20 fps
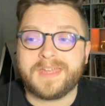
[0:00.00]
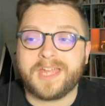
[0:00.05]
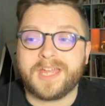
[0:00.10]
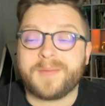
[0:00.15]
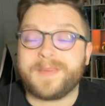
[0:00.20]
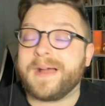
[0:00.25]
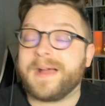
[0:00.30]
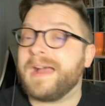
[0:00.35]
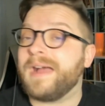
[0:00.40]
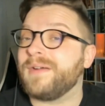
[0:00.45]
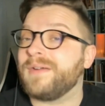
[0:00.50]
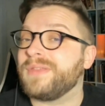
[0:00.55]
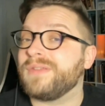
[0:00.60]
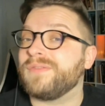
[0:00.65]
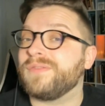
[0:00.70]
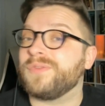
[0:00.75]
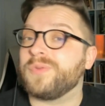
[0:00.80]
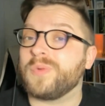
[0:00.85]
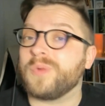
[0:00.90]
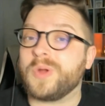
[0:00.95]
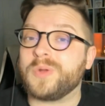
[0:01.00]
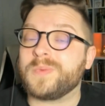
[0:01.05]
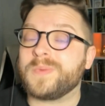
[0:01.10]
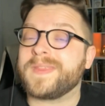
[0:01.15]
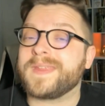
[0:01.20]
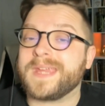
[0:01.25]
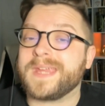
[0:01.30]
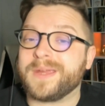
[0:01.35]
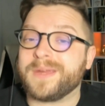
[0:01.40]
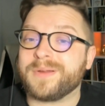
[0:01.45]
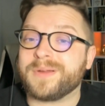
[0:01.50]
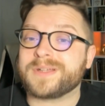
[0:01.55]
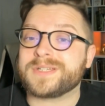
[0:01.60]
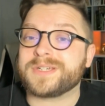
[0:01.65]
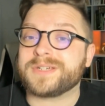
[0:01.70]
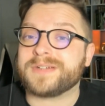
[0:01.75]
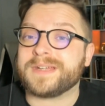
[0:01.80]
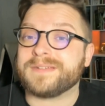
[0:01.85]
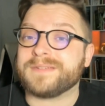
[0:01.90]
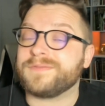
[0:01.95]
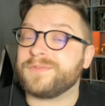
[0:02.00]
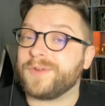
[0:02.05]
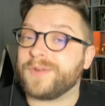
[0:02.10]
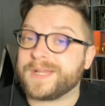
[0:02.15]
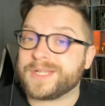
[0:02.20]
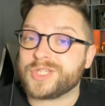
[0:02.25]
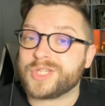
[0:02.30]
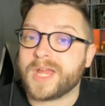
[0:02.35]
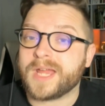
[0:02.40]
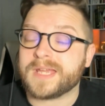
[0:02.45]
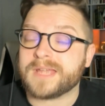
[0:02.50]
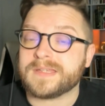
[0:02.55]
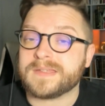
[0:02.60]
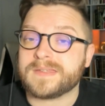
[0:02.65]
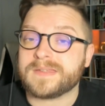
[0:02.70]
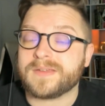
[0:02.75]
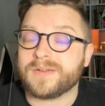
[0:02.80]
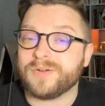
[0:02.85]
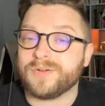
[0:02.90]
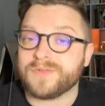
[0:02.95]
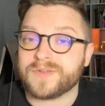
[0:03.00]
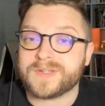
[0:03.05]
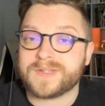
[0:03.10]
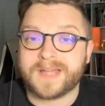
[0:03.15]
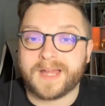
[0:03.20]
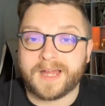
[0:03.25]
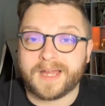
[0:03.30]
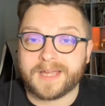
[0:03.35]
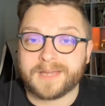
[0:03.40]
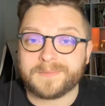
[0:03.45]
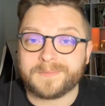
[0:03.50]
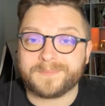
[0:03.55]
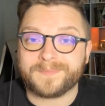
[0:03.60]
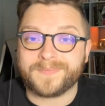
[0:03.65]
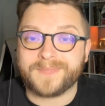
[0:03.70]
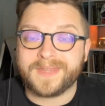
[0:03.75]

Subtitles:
about how they've grown with the character and franchise over time.